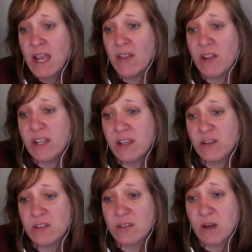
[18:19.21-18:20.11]
And then
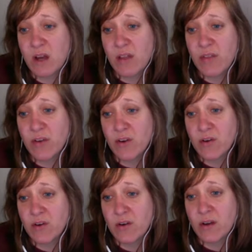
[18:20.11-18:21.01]
here's some
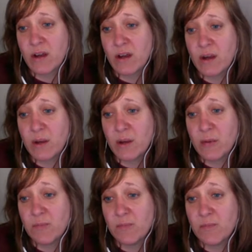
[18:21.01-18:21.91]
other
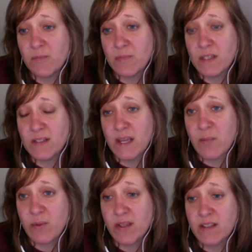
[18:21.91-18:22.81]

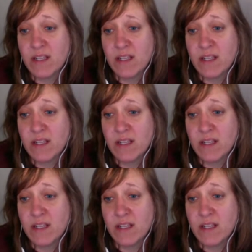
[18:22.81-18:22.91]
templates.